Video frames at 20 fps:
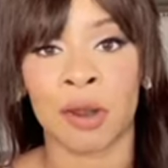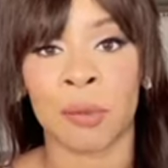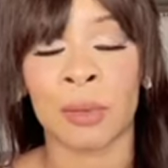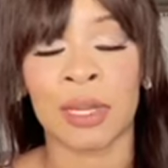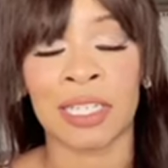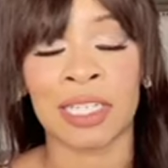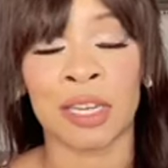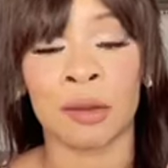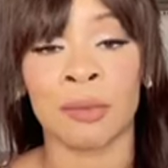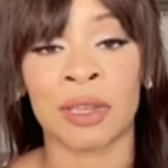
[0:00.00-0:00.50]

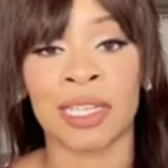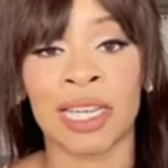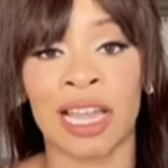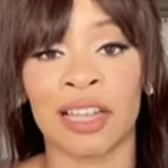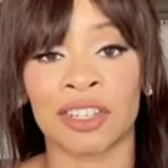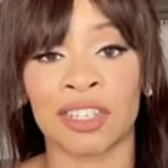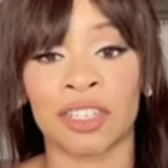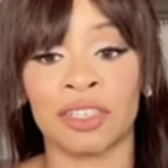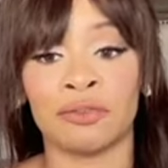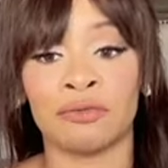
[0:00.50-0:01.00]
this serum is
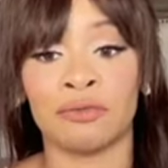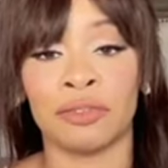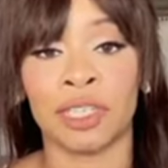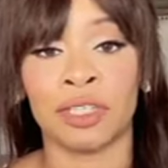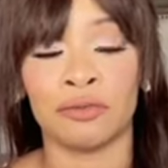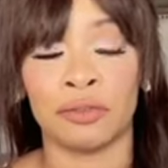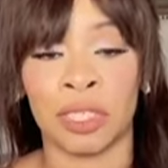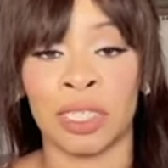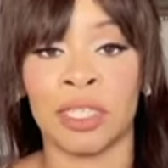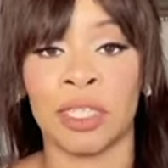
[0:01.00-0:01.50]
actually
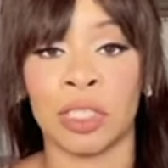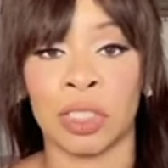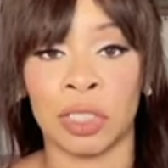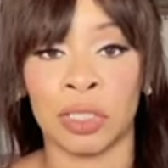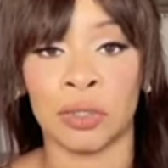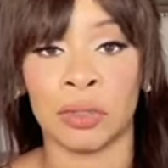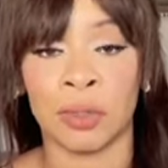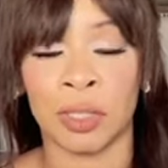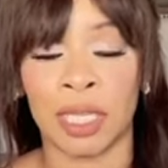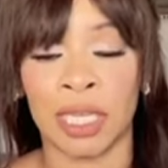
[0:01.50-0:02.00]
really really good
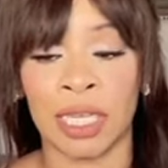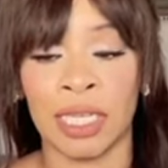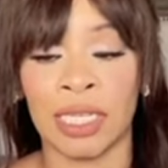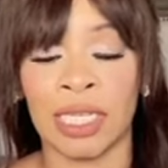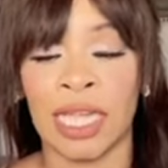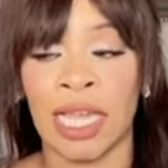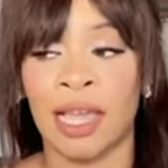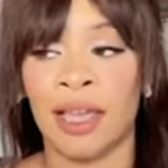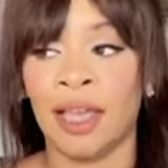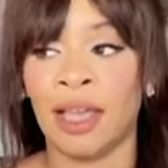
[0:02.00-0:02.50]
okay
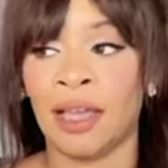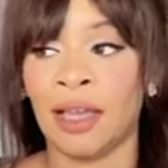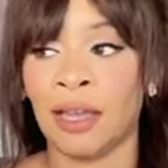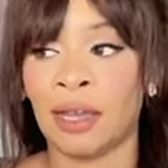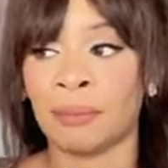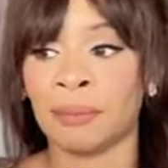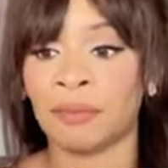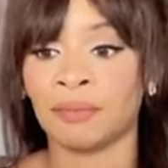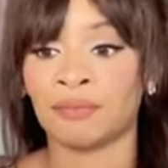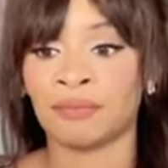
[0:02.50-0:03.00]

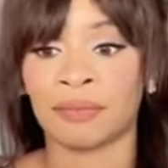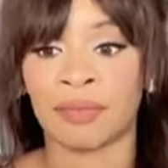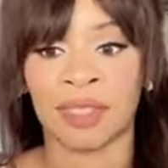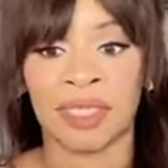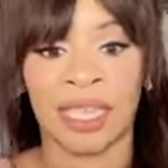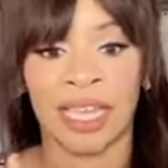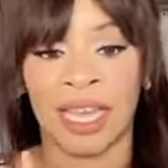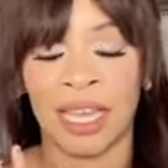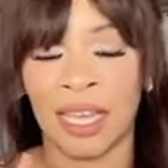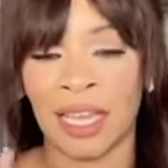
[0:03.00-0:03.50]
um
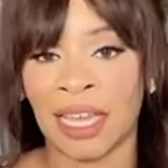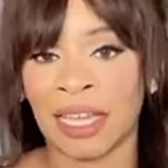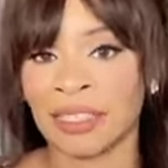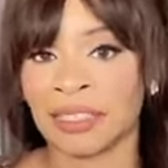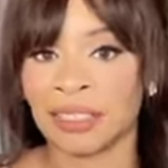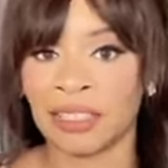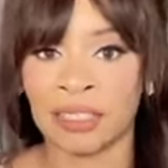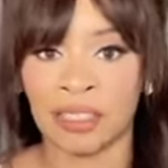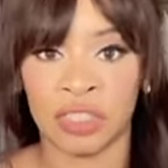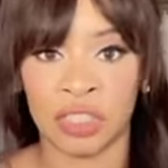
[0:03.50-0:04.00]
i
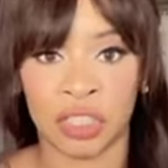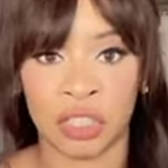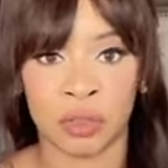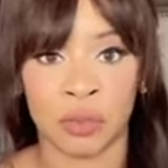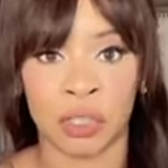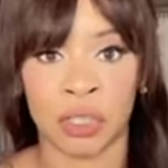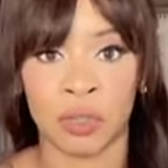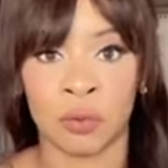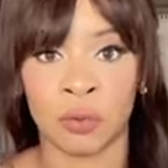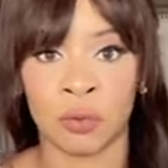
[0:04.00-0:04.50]
didn't show
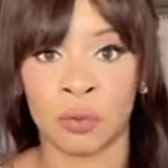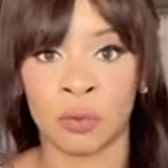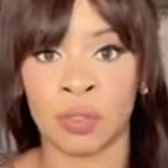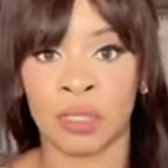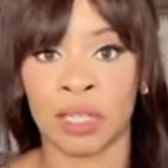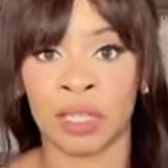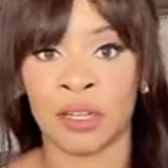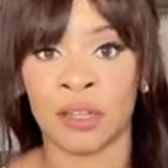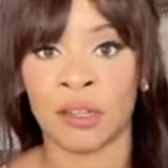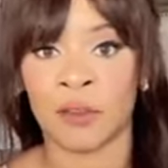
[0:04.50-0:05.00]
you
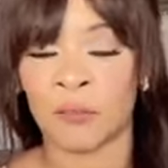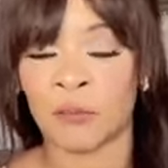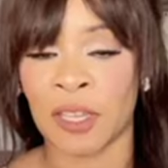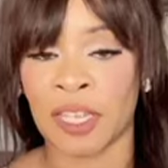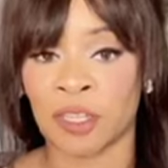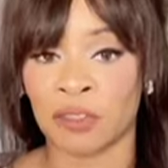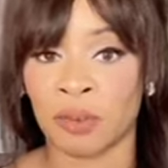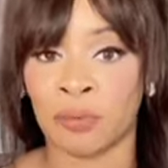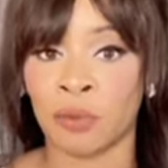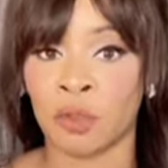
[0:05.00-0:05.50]
the
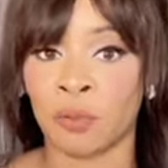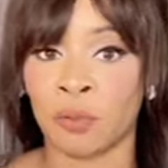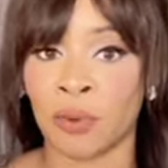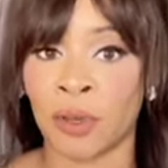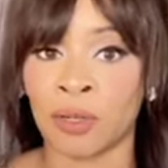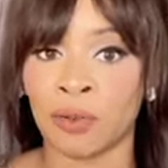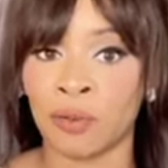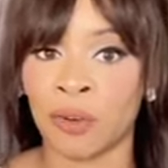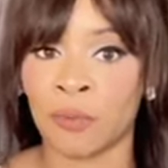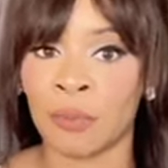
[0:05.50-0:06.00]
face cream
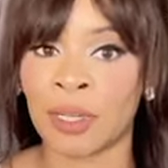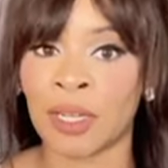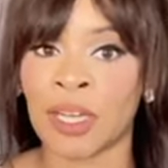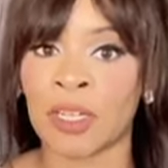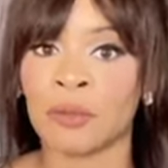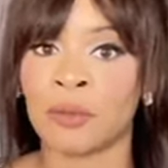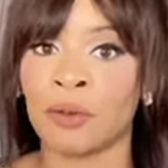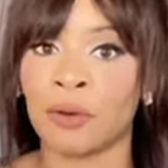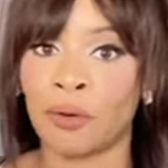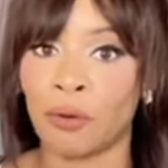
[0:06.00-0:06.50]
2.0
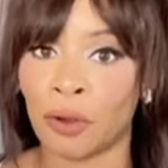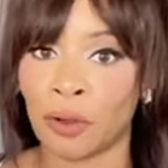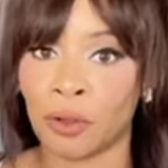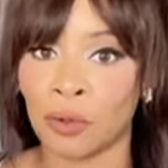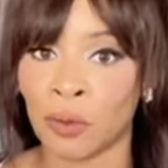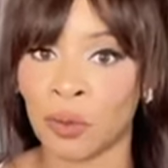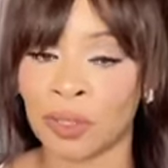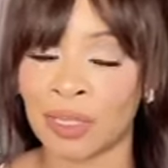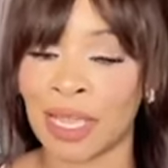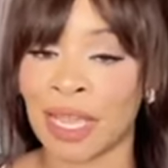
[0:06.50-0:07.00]
because we all
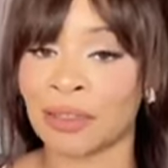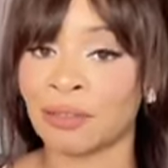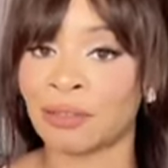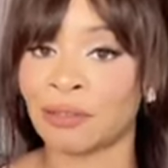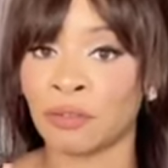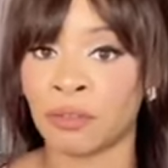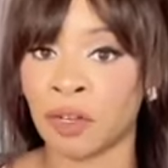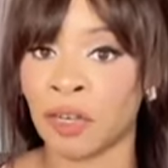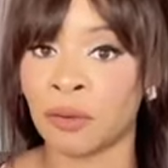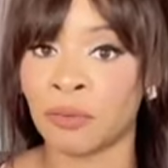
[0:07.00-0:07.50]
know that
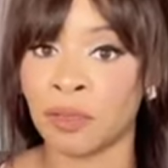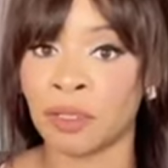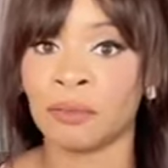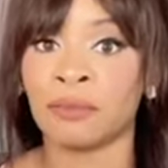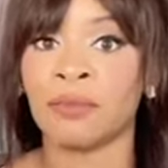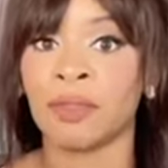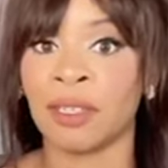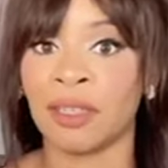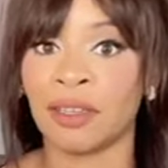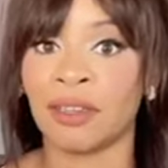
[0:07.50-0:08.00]
cream
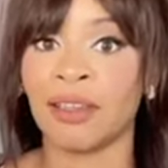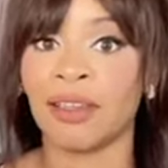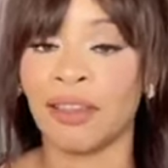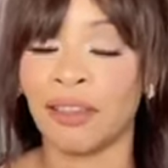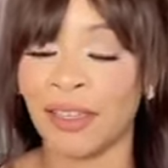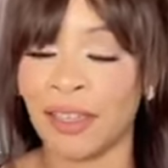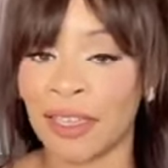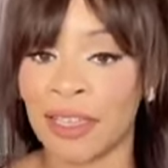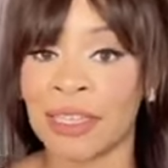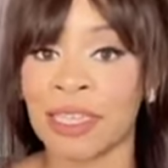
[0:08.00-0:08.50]

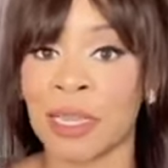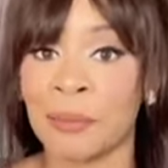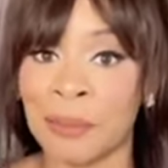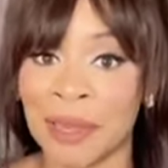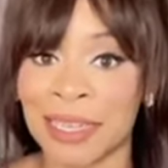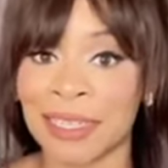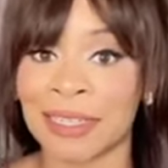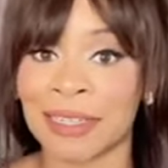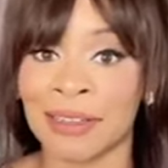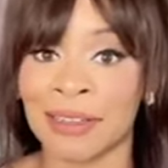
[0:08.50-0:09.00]
is
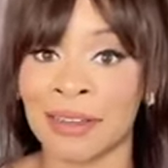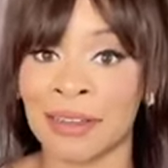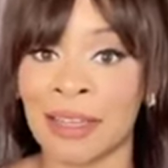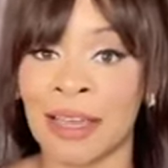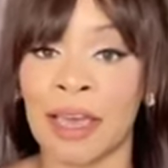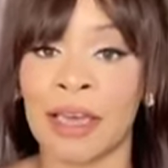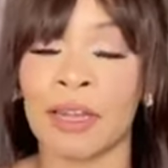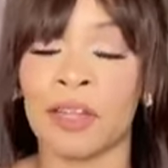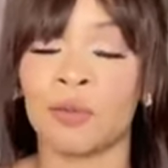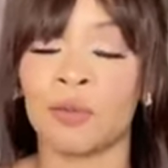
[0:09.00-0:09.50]
amazing
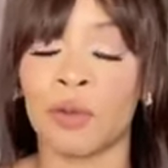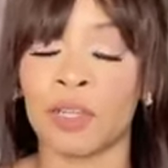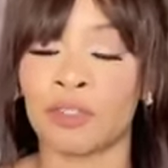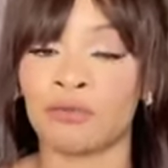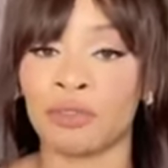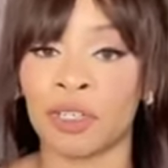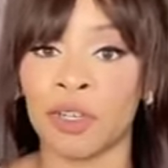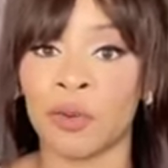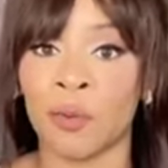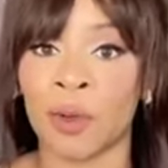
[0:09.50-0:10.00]
and it
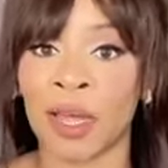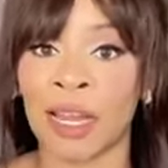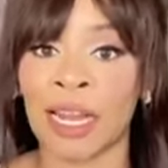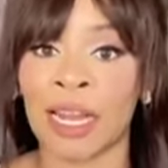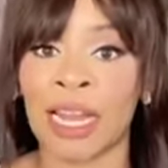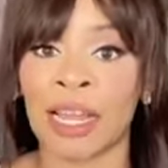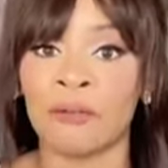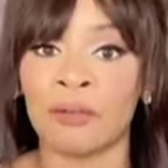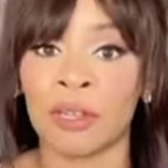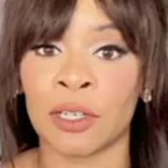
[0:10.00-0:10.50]
works really well
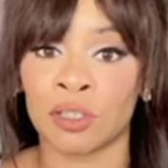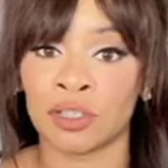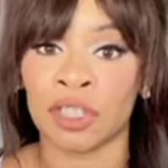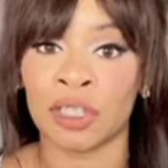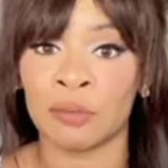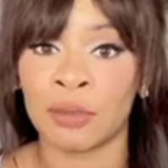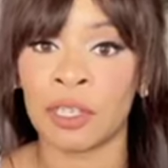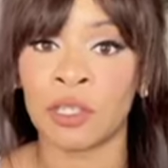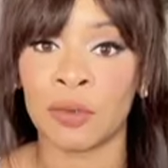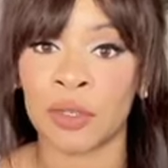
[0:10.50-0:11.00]
and I've
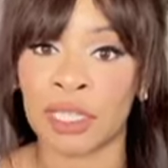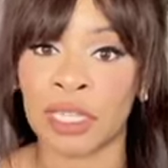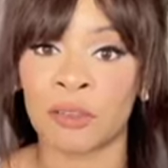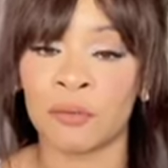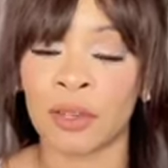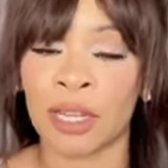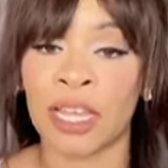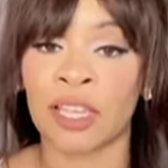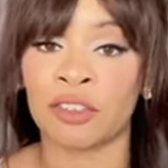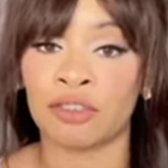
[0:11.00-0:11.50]
literally been using it
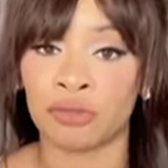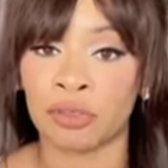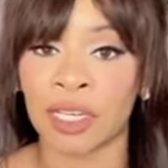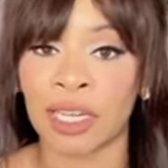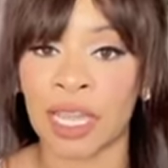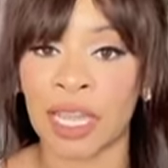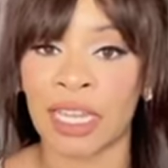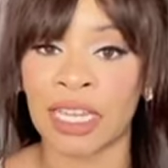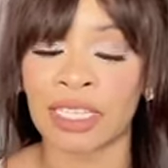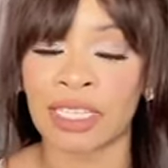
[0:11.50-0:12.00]
for like three
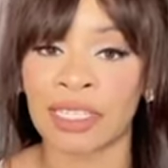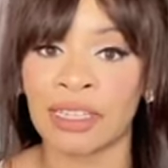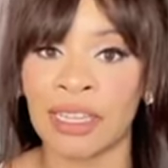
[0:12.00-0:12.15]
years.